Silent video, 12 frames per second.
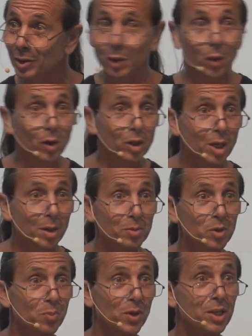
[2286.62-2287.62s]
The Lord
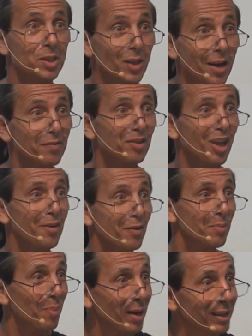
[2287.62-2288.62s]
comes to bring us life and life
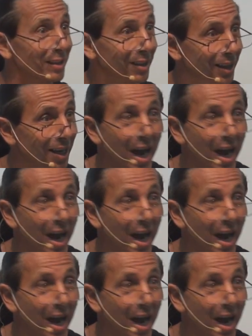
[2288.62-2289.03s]
abundantly,